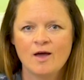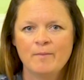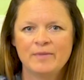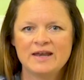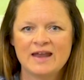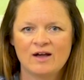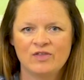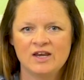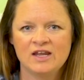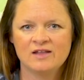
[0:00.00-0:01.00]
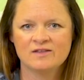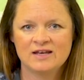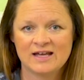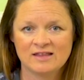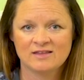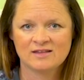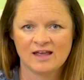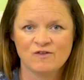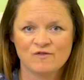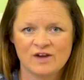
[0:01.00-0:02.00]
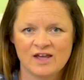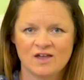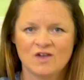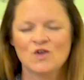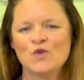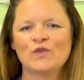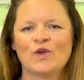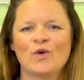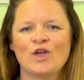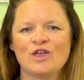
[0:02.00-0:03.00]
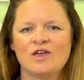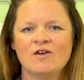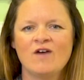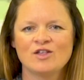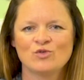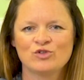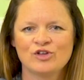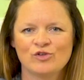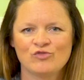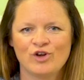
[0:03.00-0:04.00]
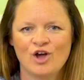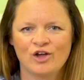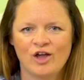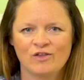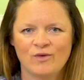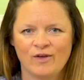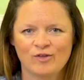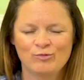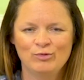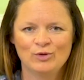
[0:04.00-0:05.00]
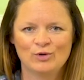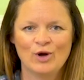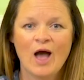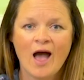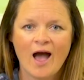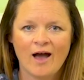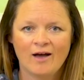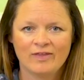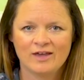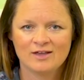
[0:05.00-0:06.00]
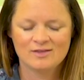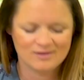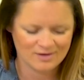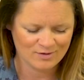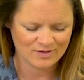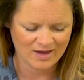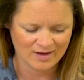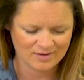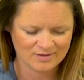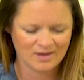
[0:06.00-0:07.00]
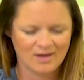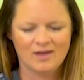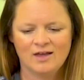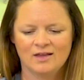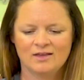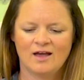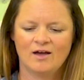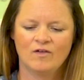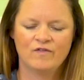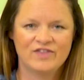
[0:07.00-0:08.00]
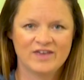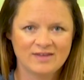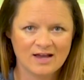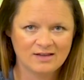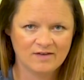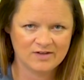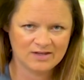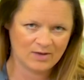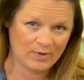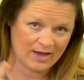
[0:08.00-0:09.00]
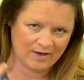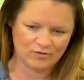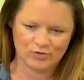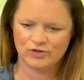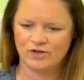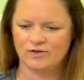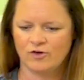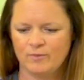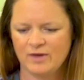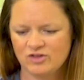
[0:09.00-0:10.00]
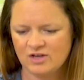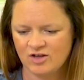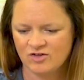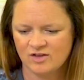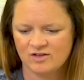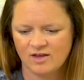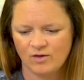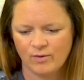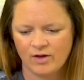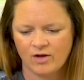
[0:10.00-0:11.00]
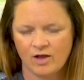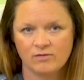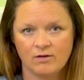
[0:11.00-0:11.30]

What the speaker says: but now they need to land safely. So you and your children are going to explore how they can do this. Now, for this activity, we have got to use our imagination. So we are going to